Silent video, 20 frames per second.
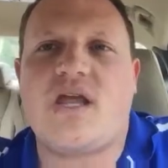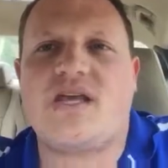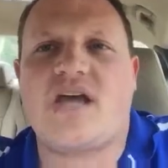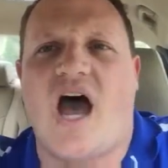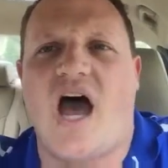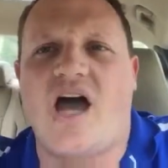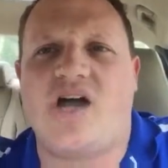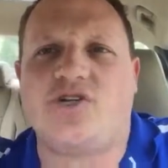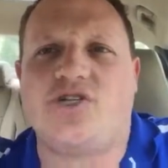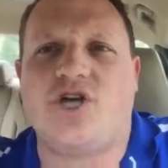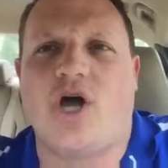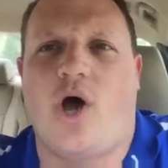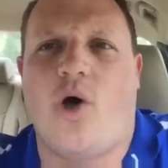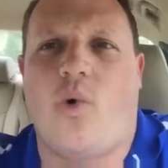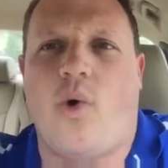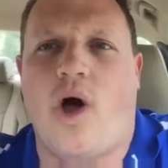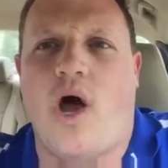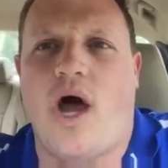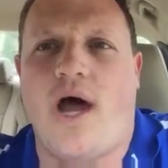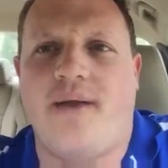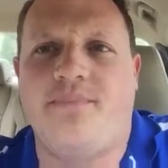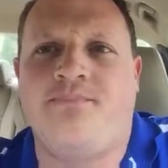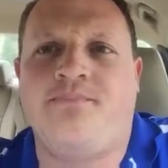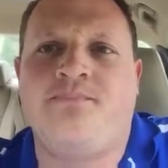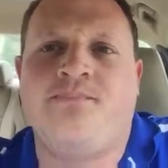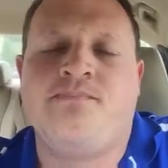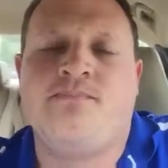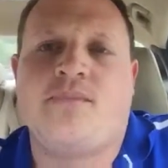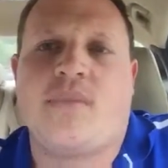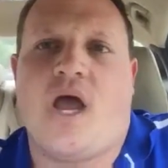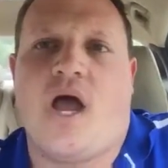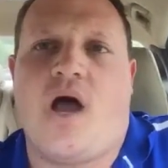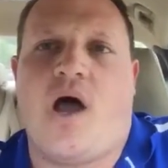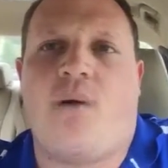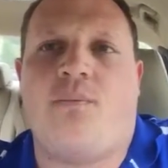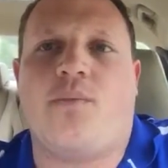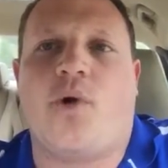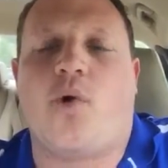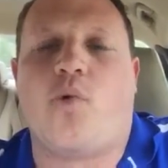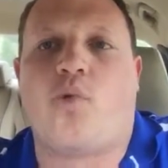Kang Chol Hwang,
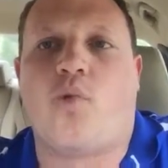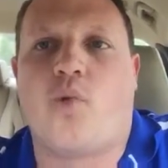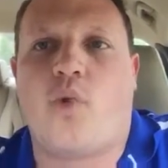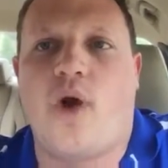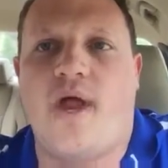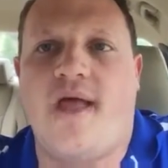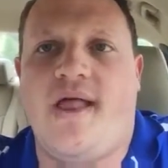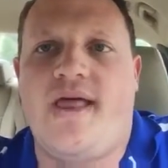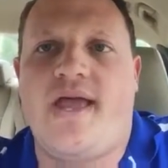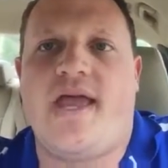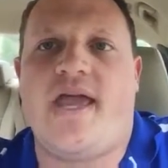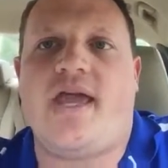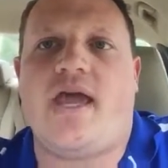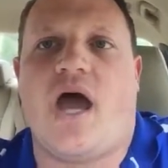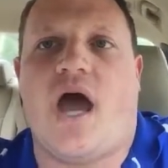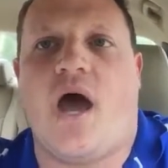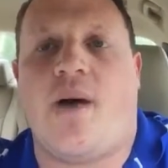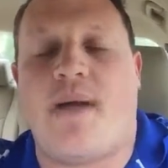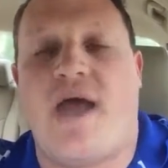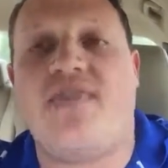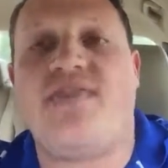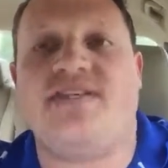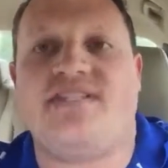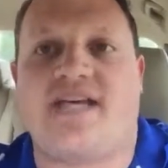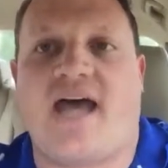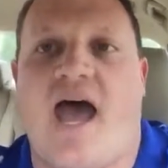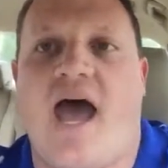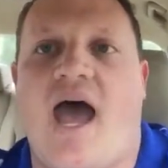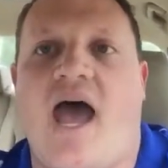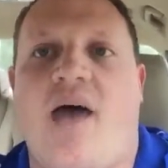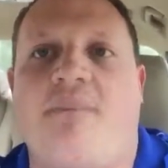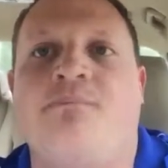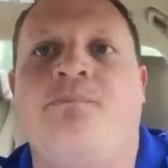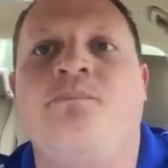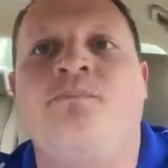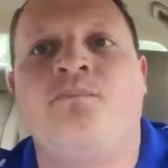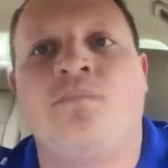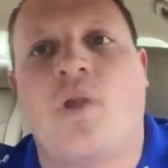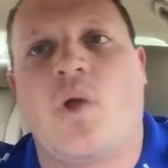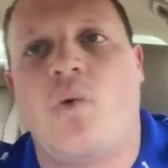at the time
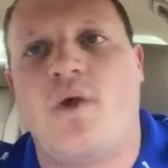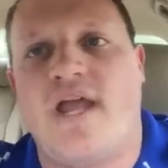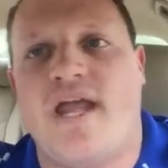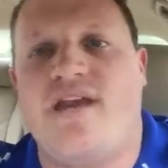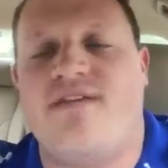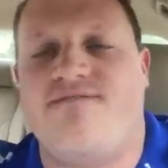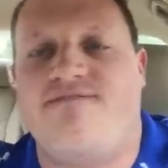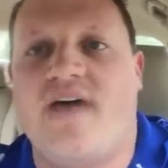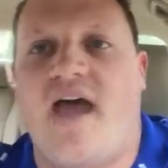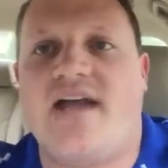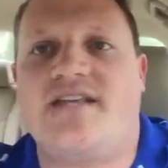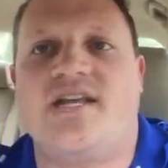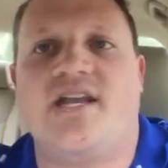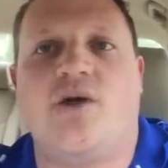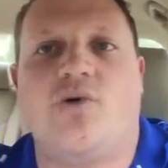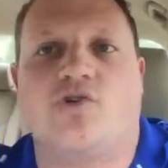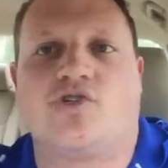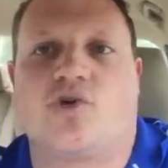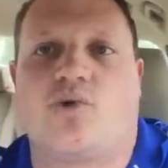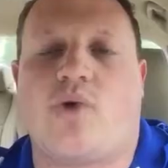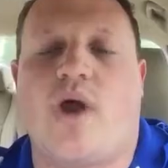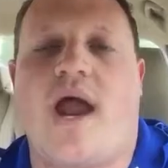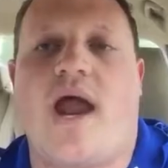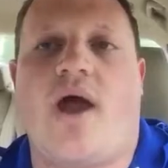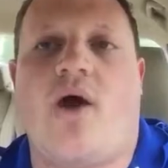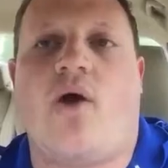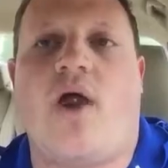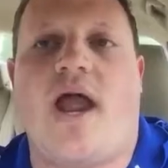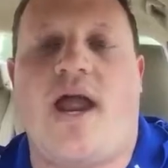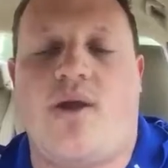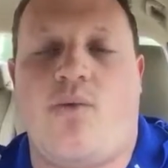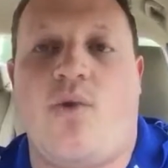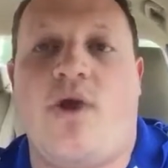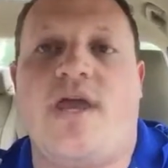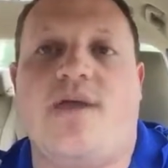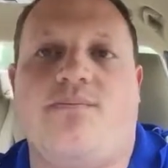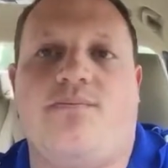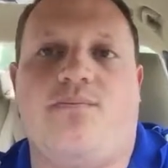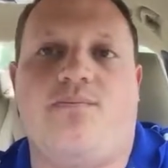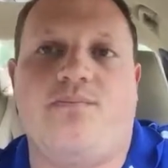when he defected, it was around, and when
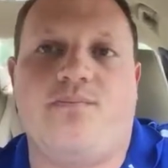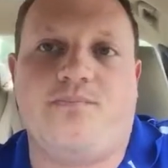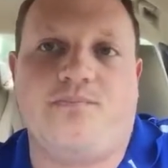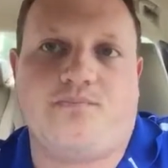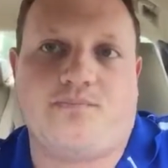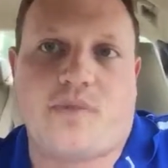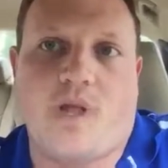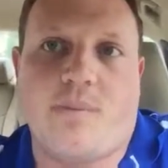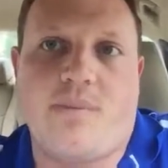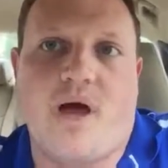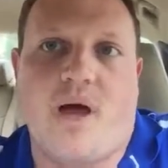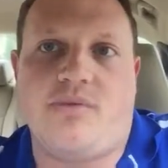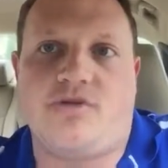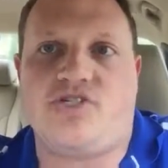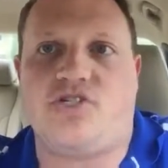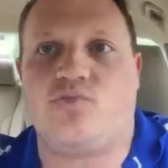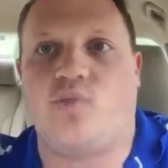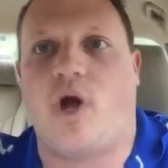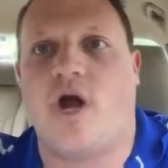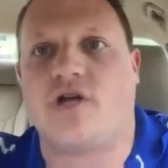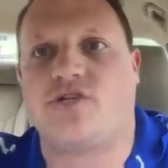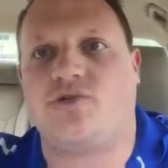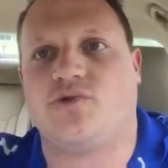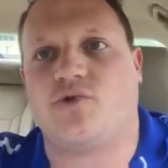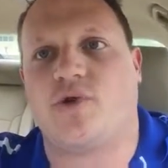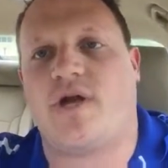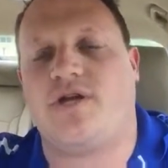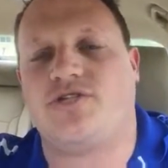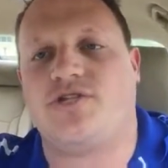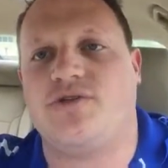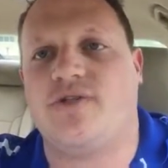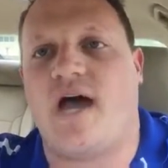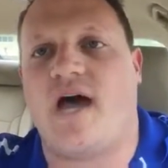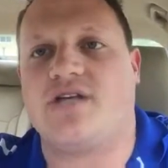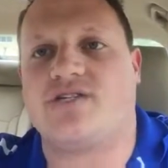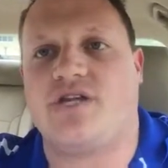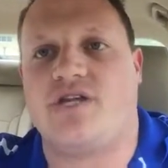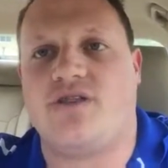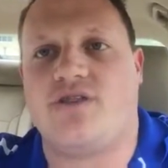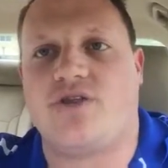he published his works, it was around
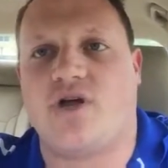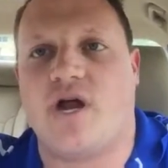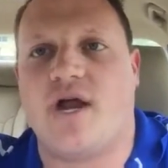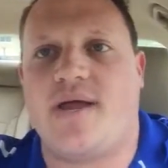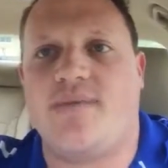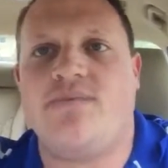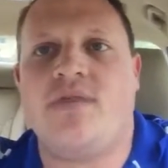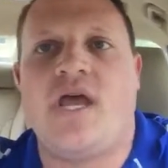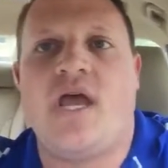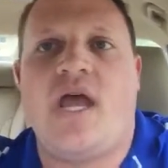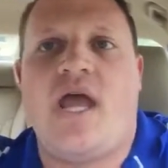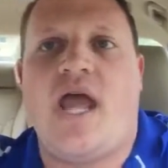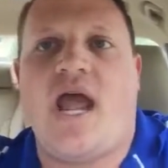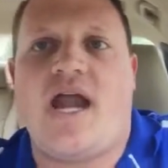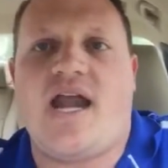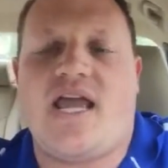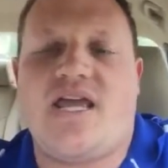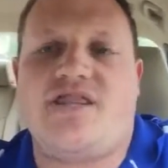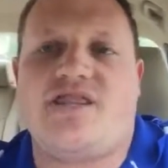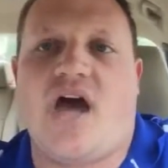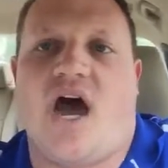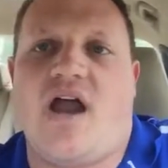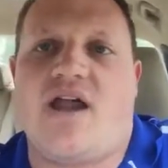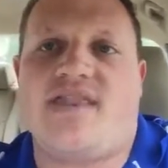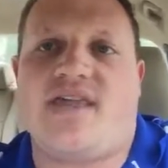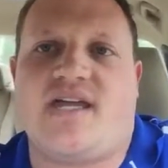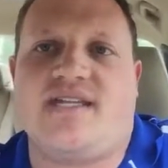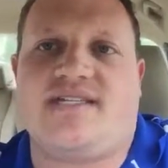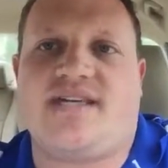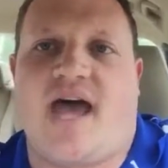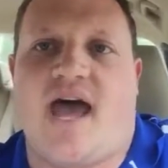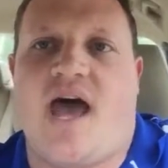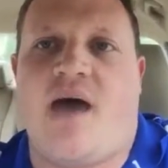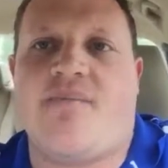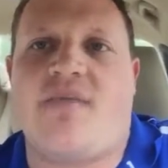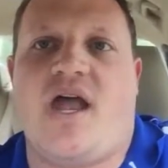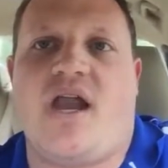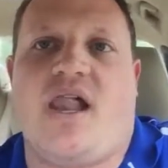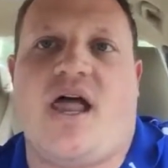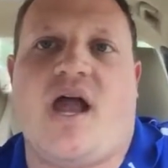2003. And he thought at that
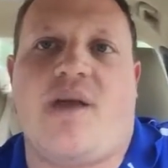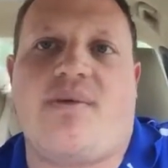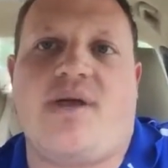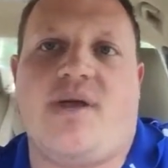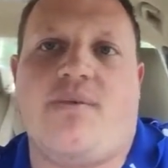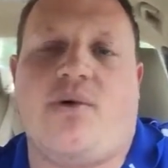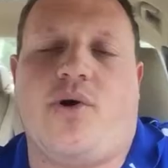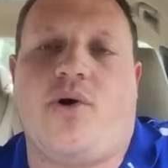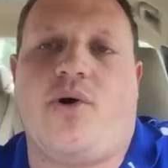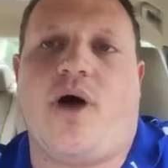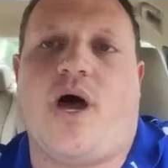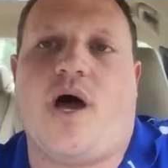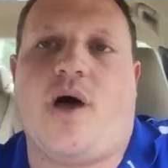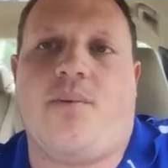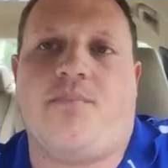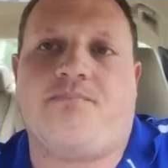time that a lot of people,